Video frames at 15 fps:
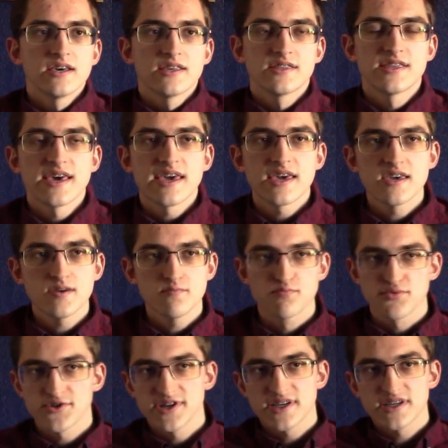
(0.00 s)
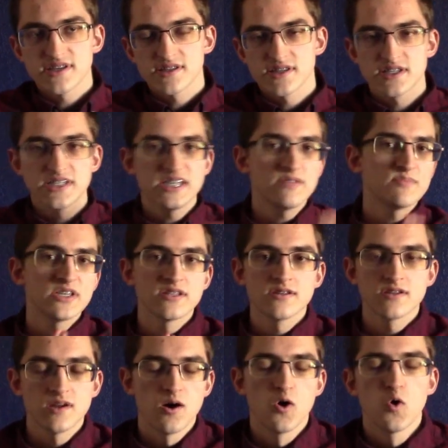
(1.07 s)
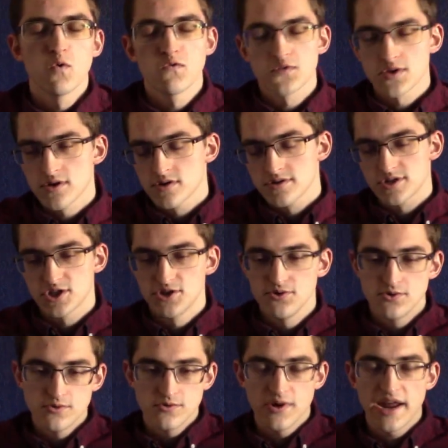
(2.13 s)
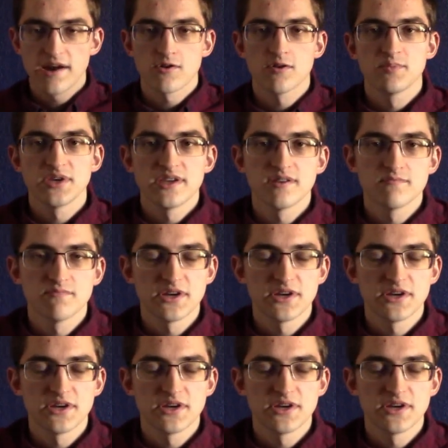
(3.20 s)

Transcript: they bring the demon over to Arobynn,